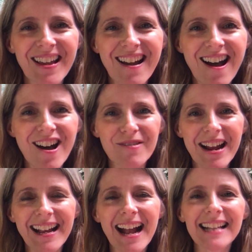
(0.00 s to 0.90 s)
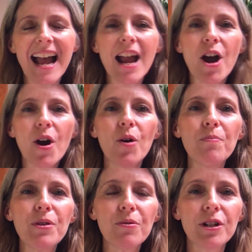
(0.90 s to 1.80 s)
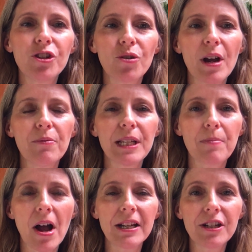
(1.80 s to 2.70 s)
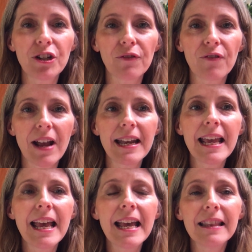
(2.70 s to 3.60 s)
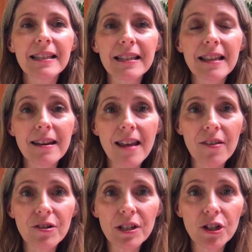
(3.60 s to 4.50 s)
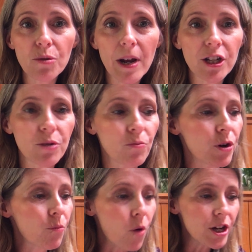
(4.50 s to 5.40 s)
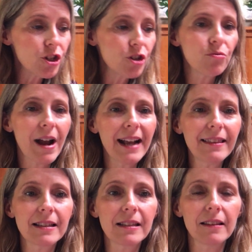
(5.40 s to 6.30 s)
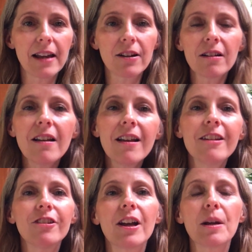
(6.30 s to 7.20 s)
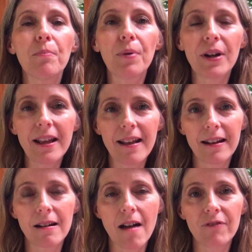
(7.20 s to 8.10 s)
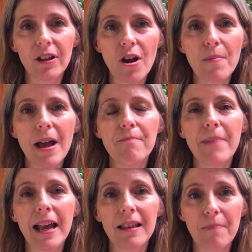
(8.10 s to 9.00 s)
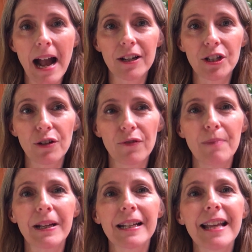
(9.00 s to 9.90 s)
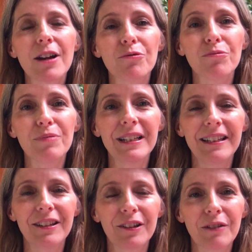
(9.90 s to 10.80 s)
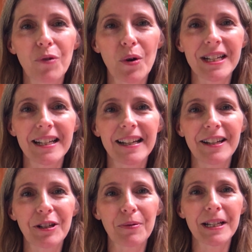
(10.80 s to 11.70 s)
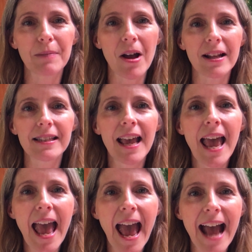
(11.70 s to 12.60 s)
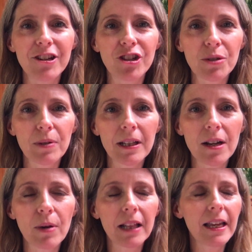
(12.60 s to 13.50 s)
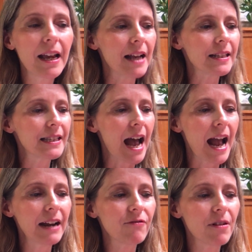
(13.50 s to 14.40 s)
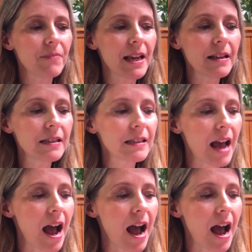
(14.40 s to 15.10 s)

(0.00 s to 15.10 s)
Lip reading: All right, guys, I hope you enjoy responding to your friend. This is another situation where once you write this letter, you're going to put it in an envelope and mail it back to your friend because they are really looking forward to getting your response. And just really quickly, aside from this